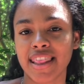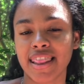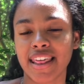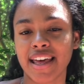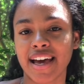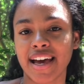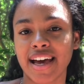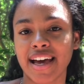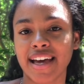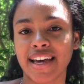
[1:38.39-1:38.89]

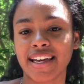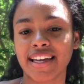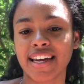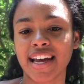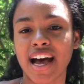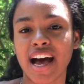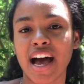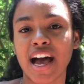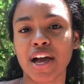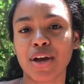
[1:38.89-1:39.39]
that
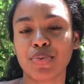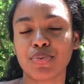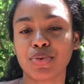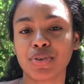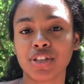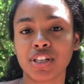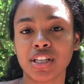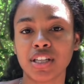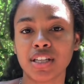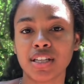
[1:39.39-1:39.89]
I
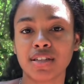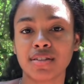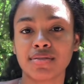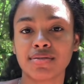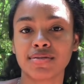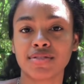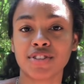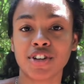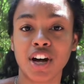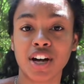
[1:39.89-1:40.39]
really
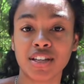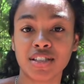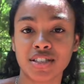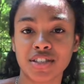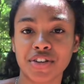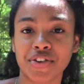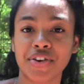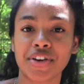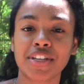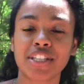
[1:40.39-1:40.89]
got
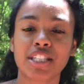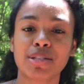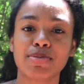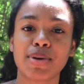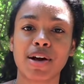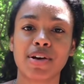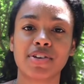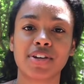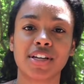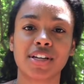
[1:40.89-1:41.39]
serious
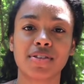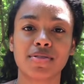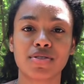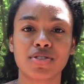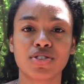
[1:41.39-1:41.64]
about it.